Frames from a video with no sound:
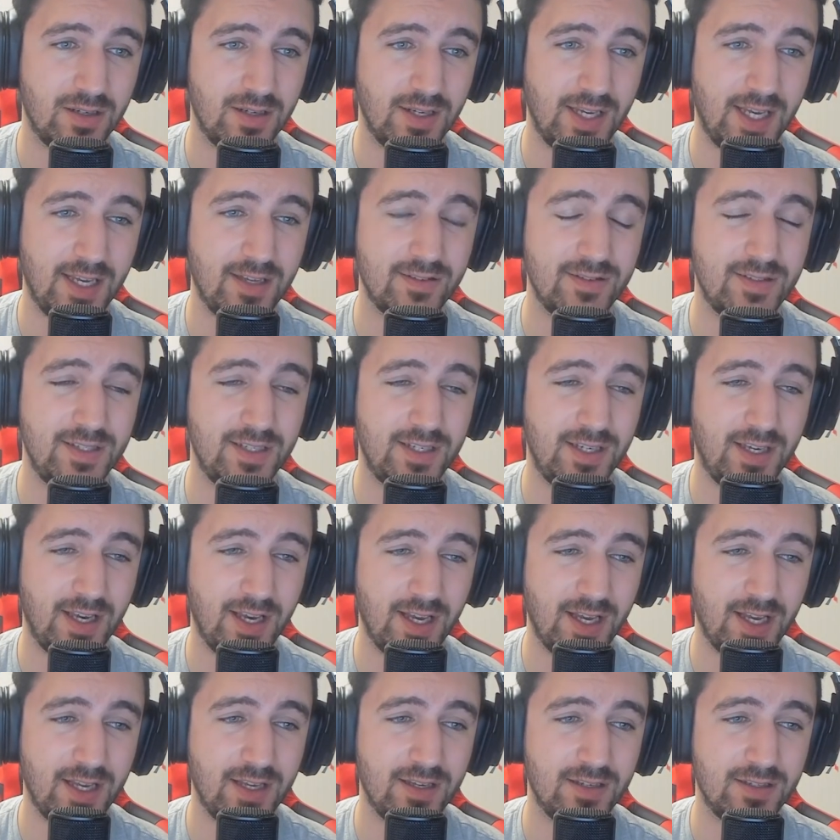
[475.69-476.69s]

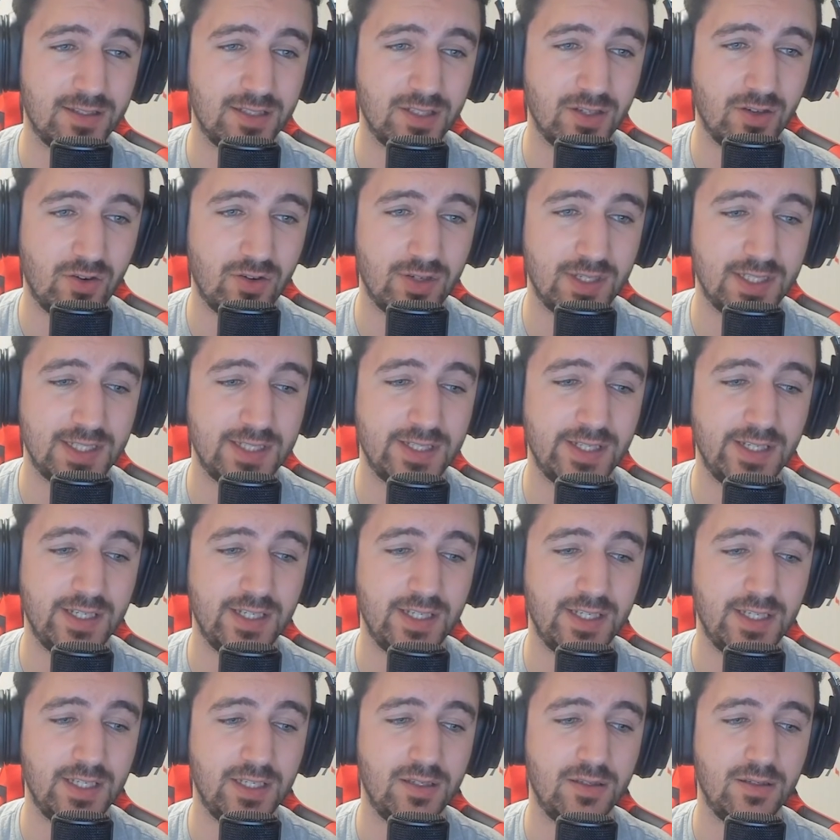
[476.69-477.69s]
LCK is
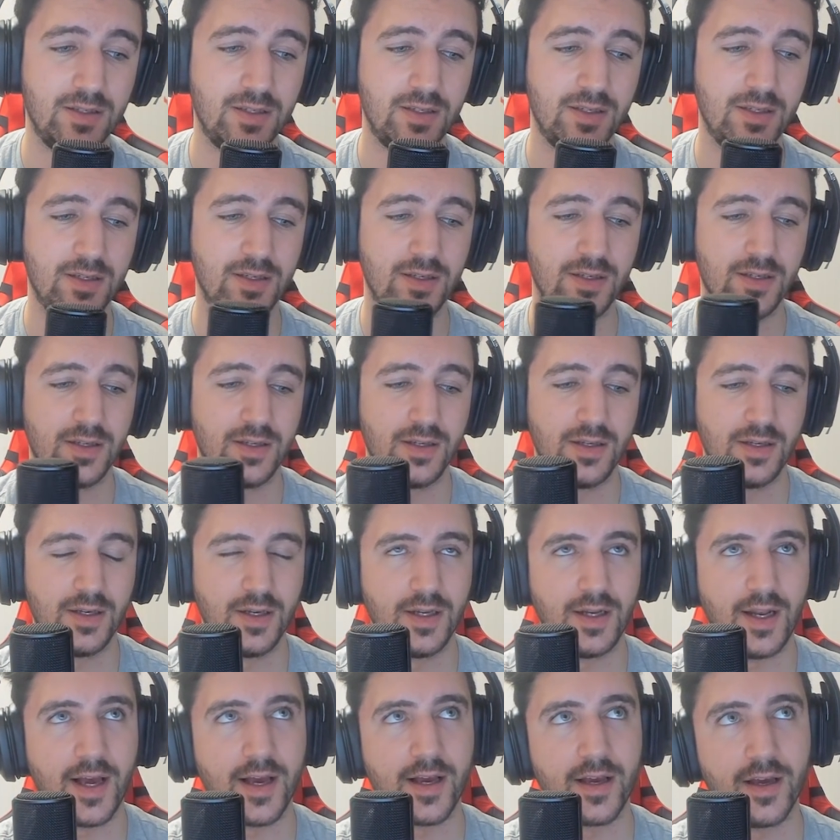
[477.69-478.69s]
honestly,
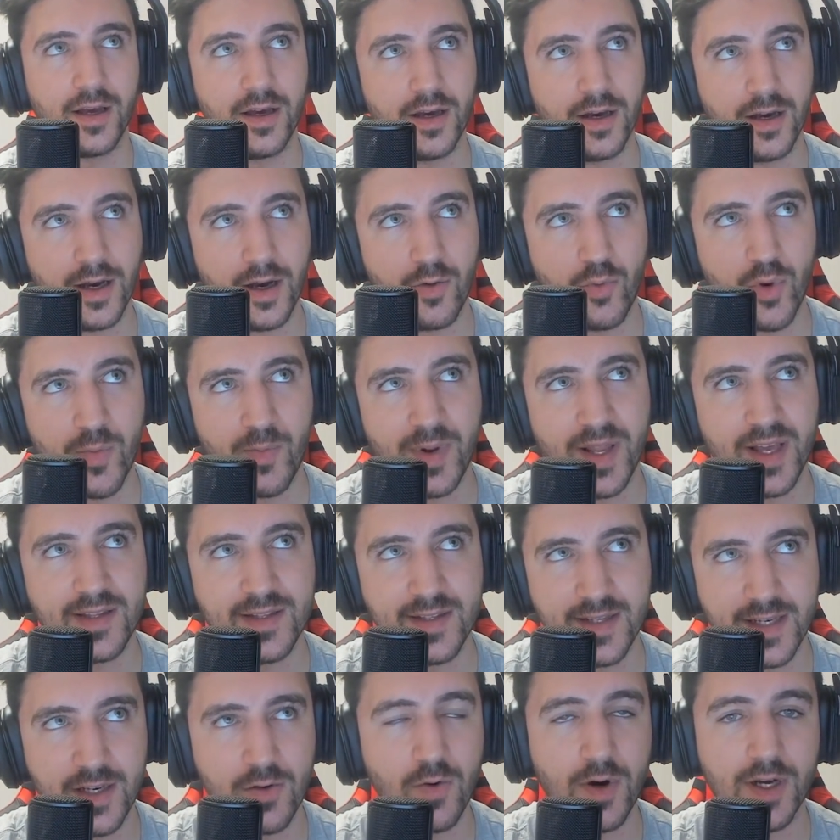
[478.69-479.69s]
like, we played
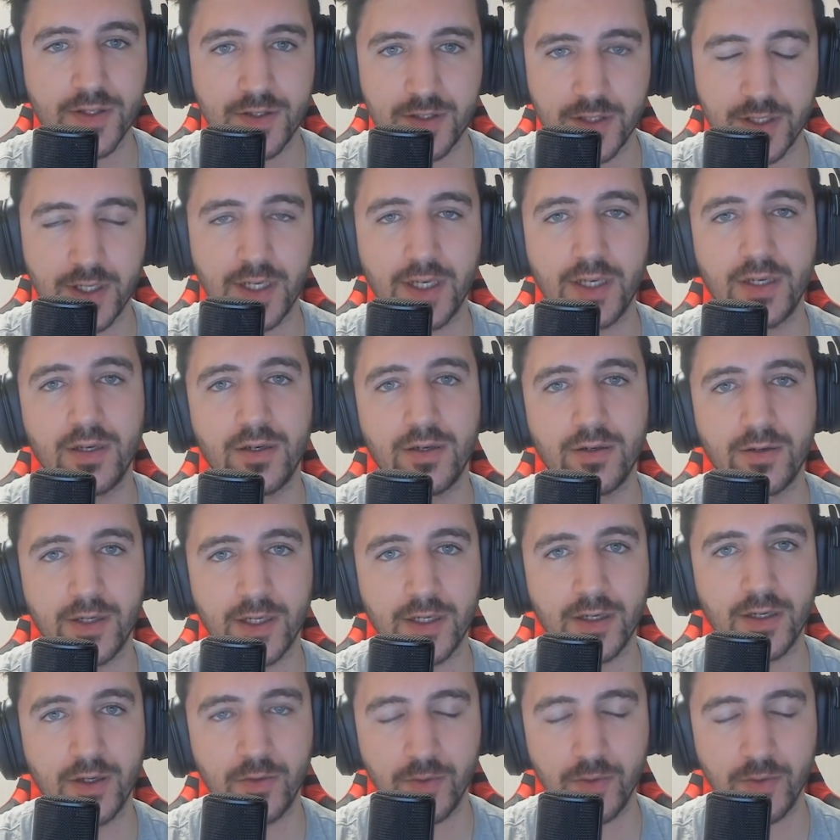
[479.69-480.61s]
T1 today, right?